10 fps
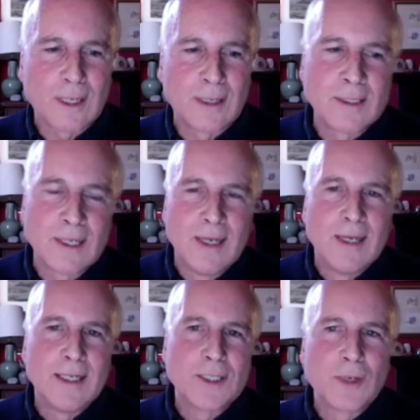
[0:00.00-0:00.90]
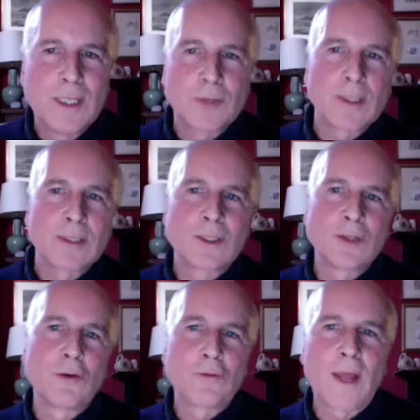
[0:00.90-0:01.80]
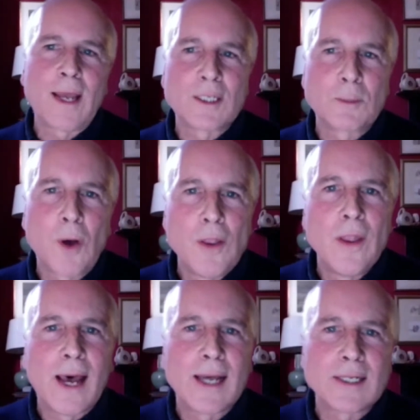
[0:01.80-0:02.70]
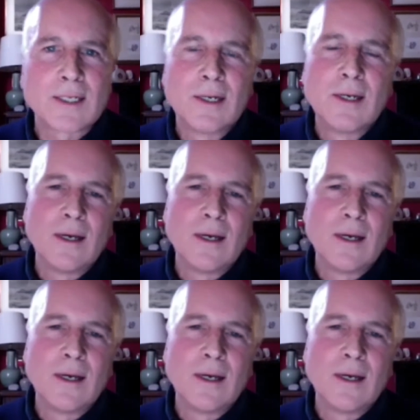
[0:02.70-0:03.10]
And it's really to reflect upon that,